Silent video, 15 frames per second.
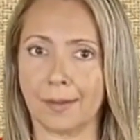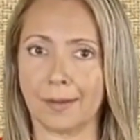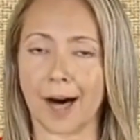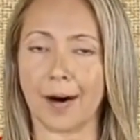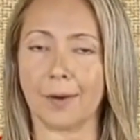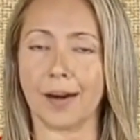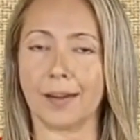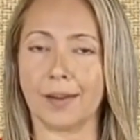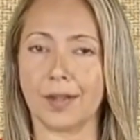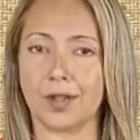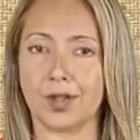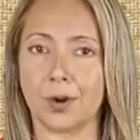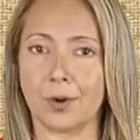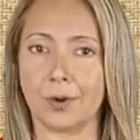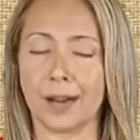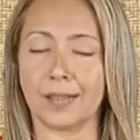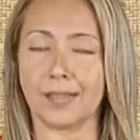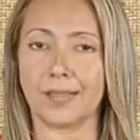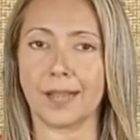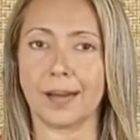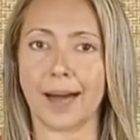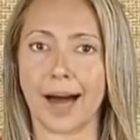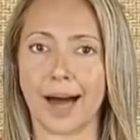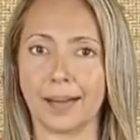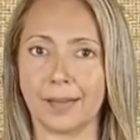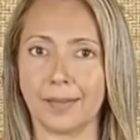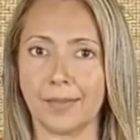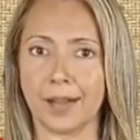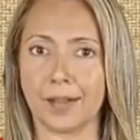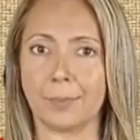However, the jury's still out if
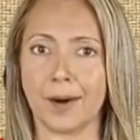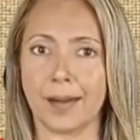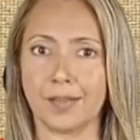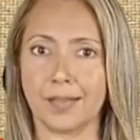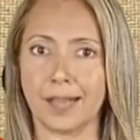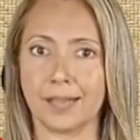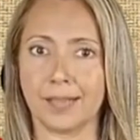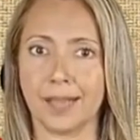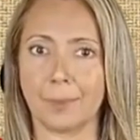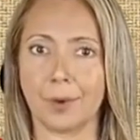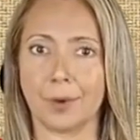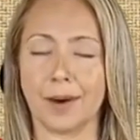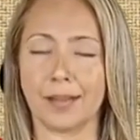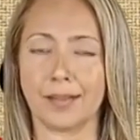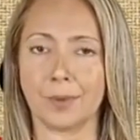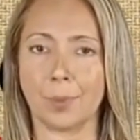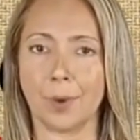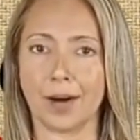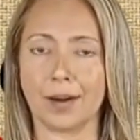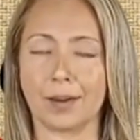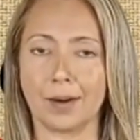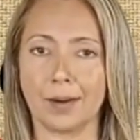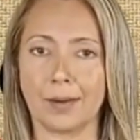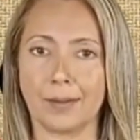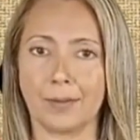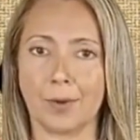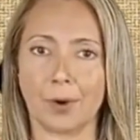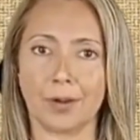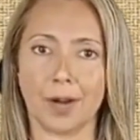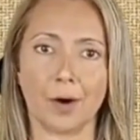vitamin D supplements work
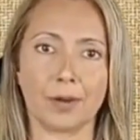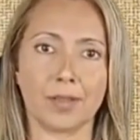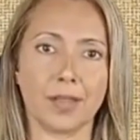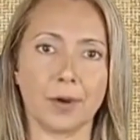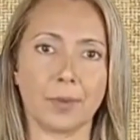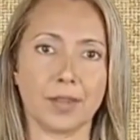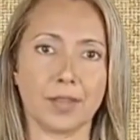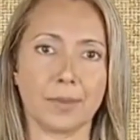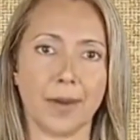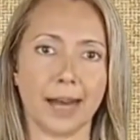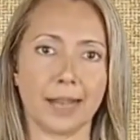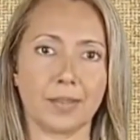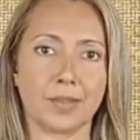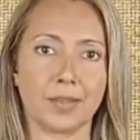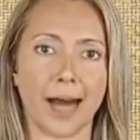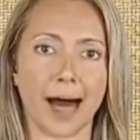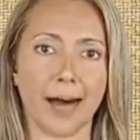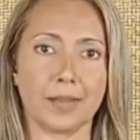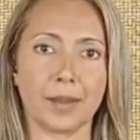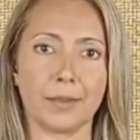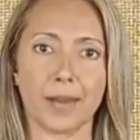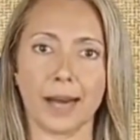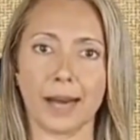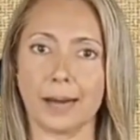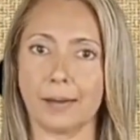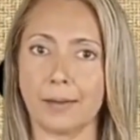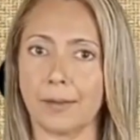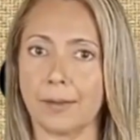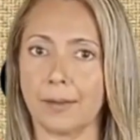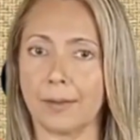or not, so it's best to actively
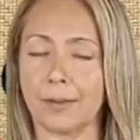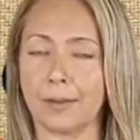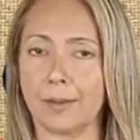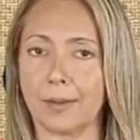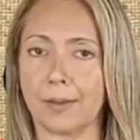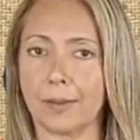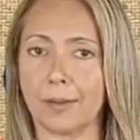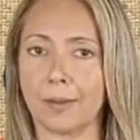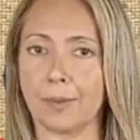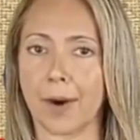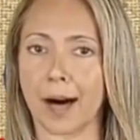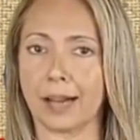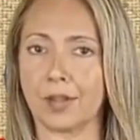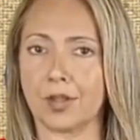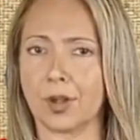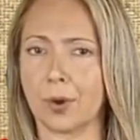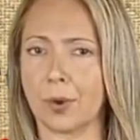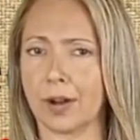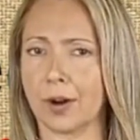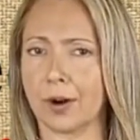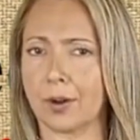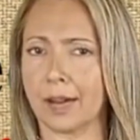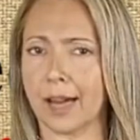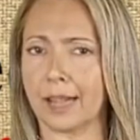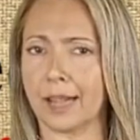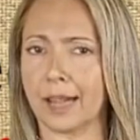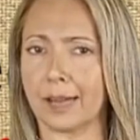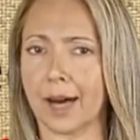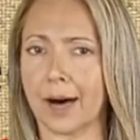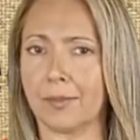make sure you're
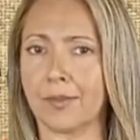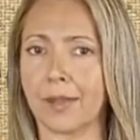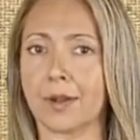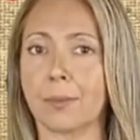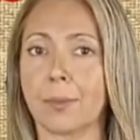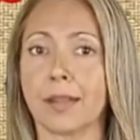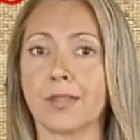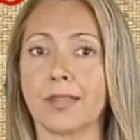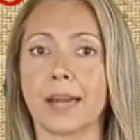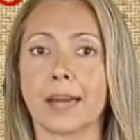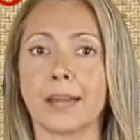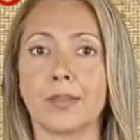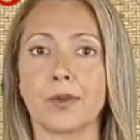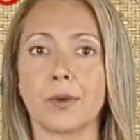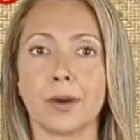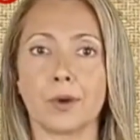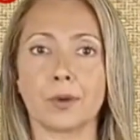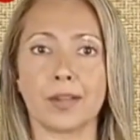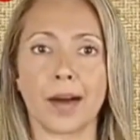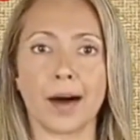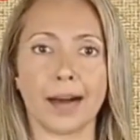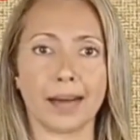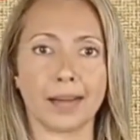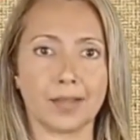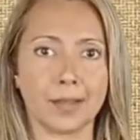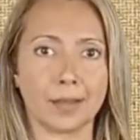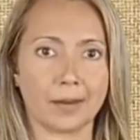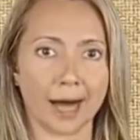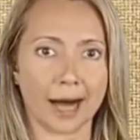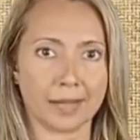getting enough vitamin D through your diet
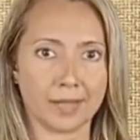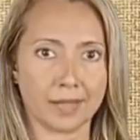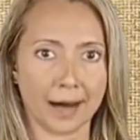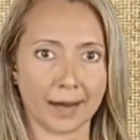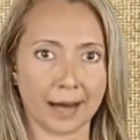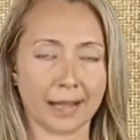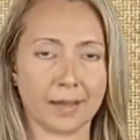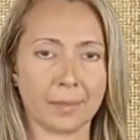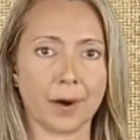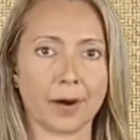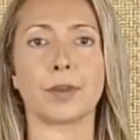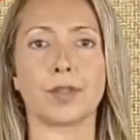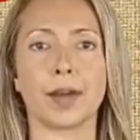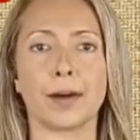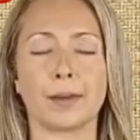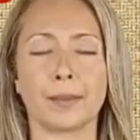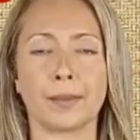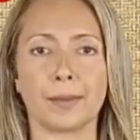and sun exposure.